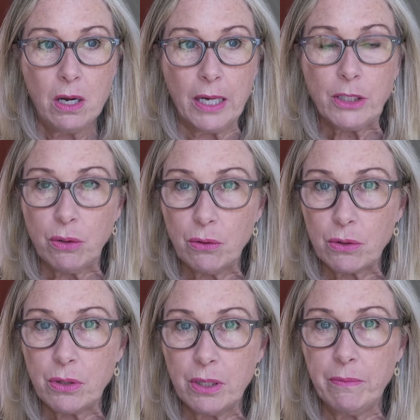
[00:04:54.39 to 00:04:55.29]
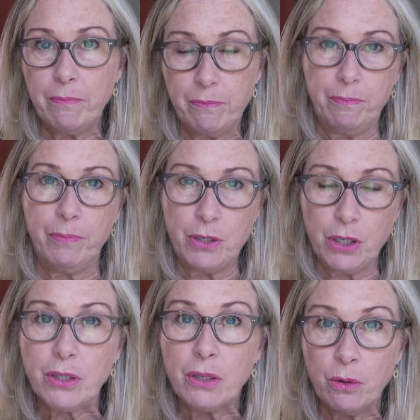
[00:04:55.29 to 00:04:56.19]
I talked to the
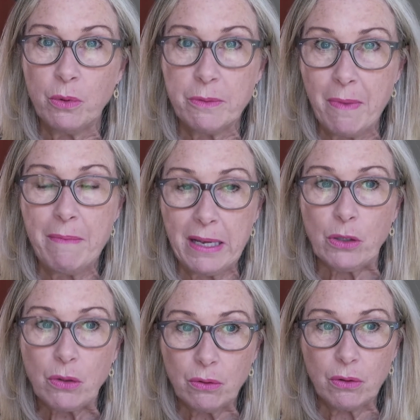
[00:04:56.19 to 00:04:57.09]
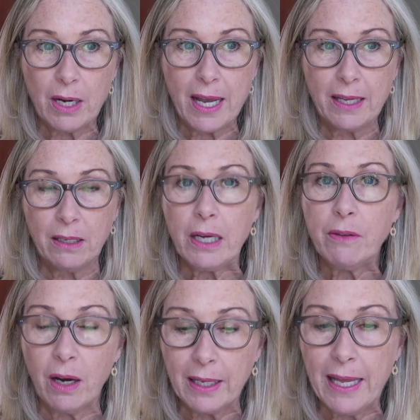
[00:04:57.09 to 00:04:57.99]
producer who was my mentor, and I,
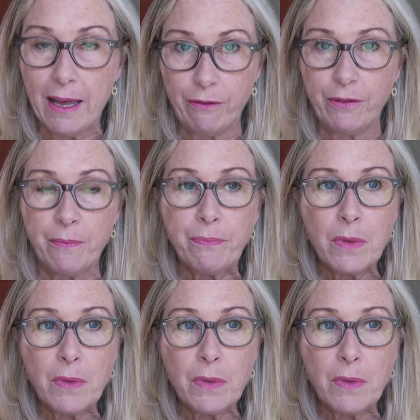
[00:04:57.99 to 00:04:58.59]
I left.